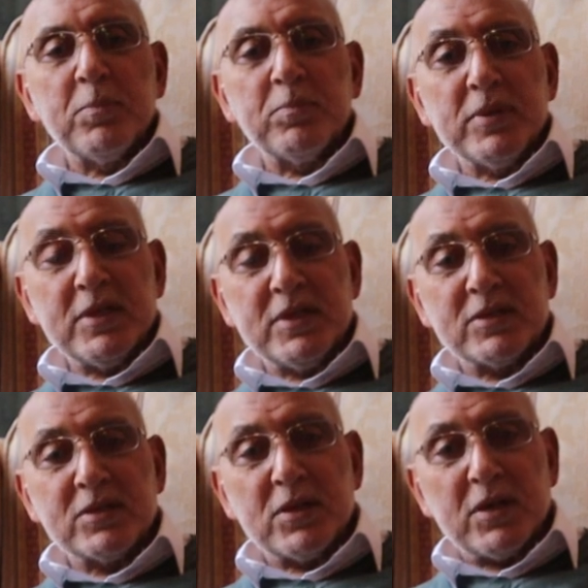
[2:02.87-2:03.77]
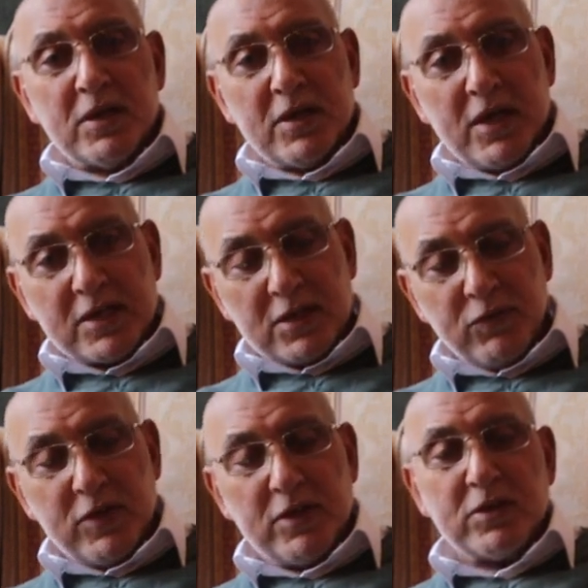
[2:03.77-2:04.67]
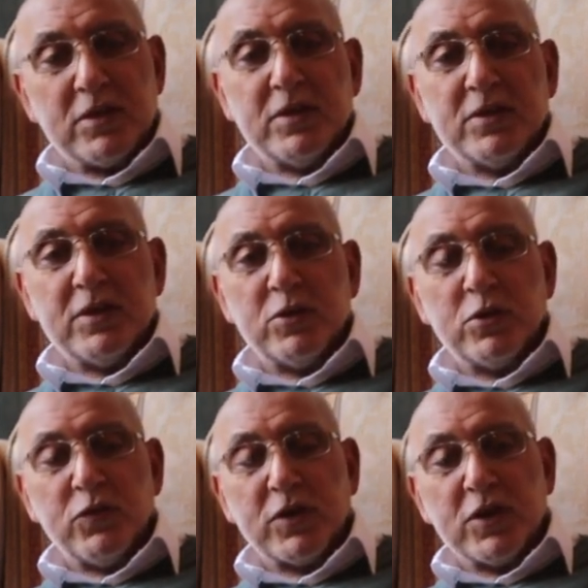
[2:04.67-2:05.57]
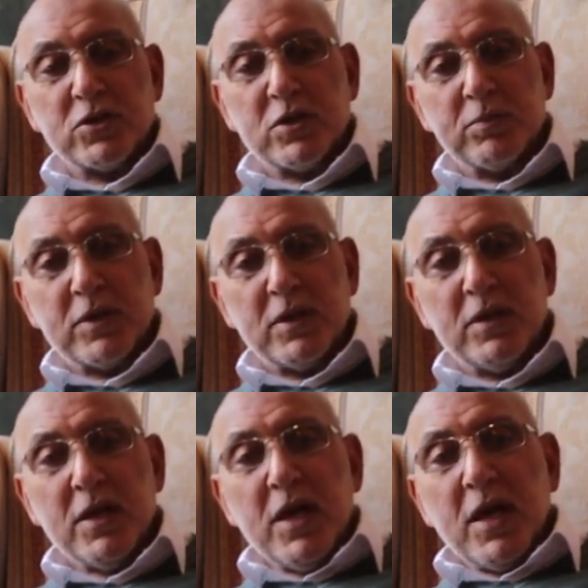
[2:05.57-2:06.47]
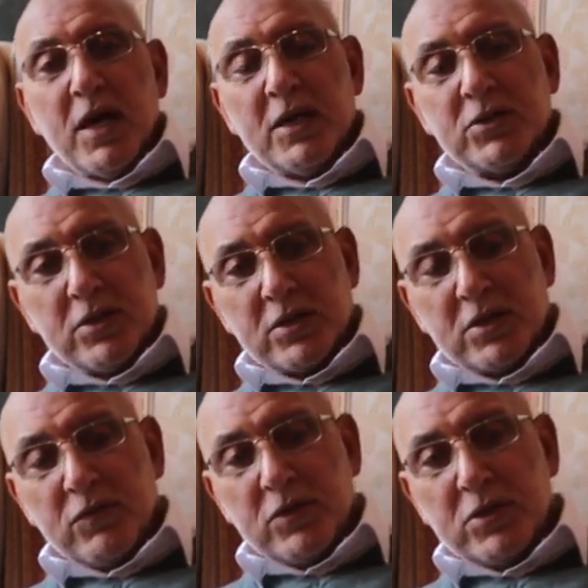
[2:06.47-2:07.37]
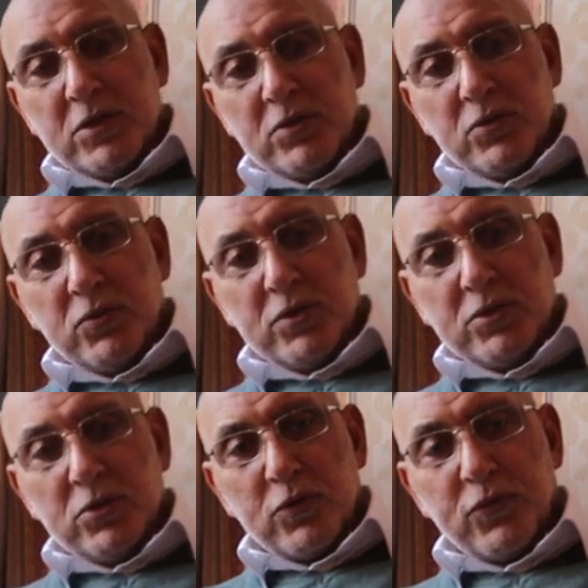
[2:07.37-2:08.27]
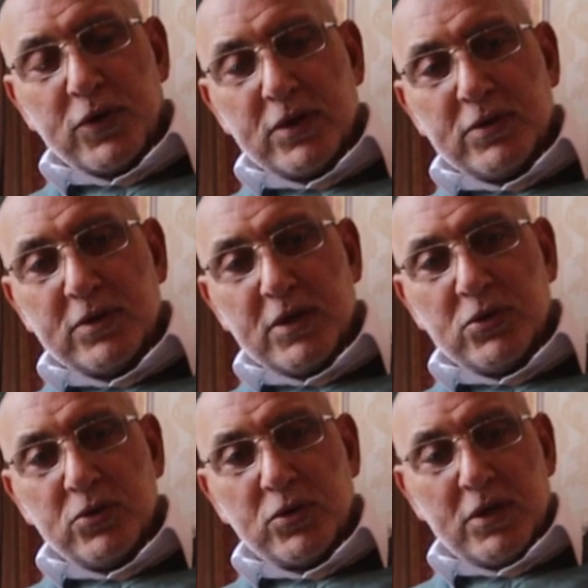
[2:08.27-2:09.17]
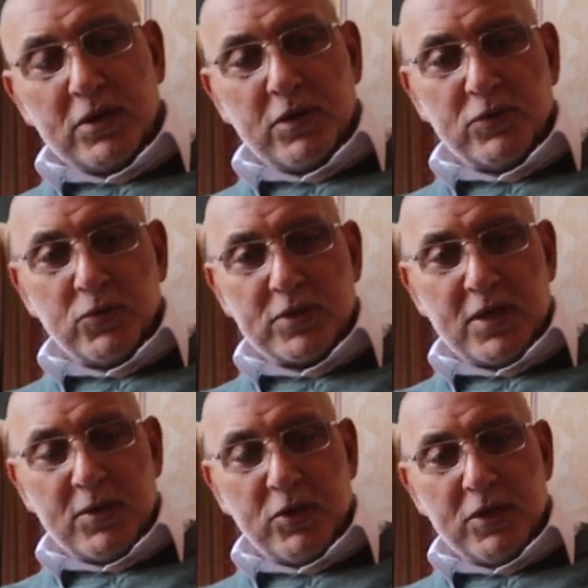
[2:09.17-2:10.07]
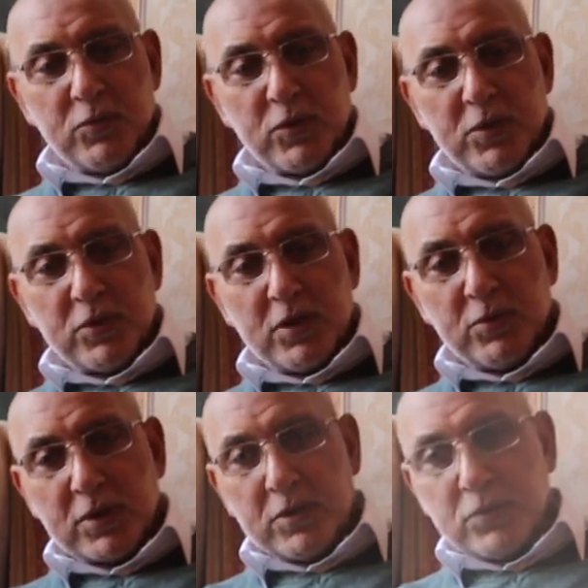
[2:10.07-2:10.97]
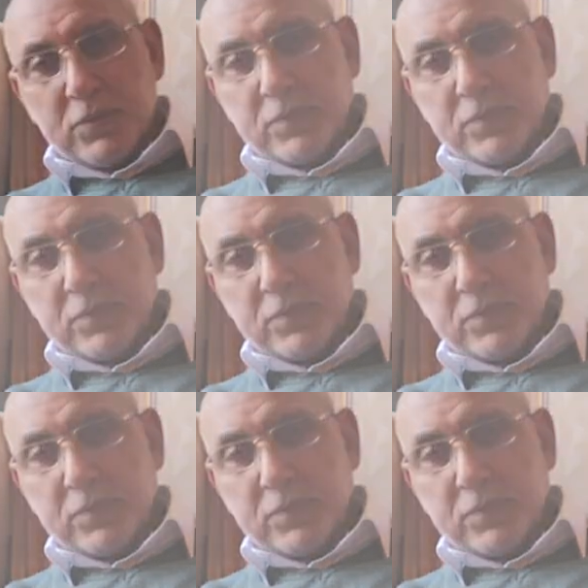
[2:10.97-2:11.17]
and please activate the notification bell and share the video with your friends and your relatives. Assalamu alaikum wa rahmatullahi wa barakatuh.